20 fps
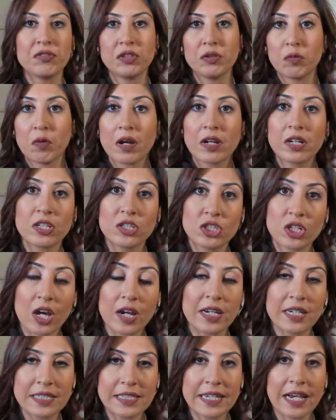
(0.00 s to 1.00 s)
You want to
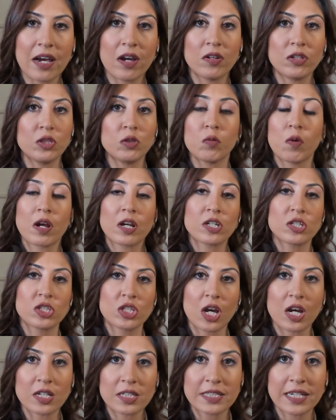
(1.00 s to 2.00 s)
jot it down. You want to
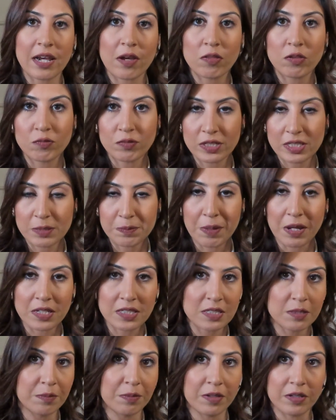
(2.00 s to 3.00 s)
jot down the
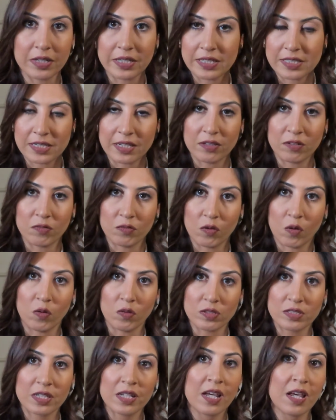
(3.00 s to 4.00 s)
responsibilities and the
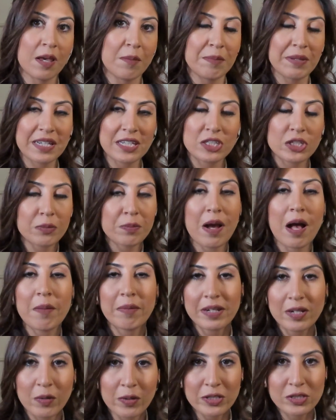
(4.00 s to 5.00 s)
roles, because you're
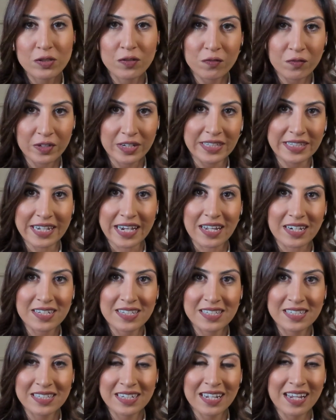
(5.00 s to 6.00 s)
probably going to
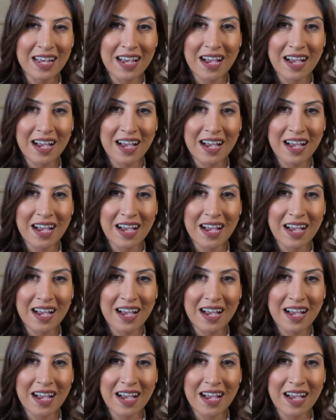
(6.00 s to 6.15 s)
forget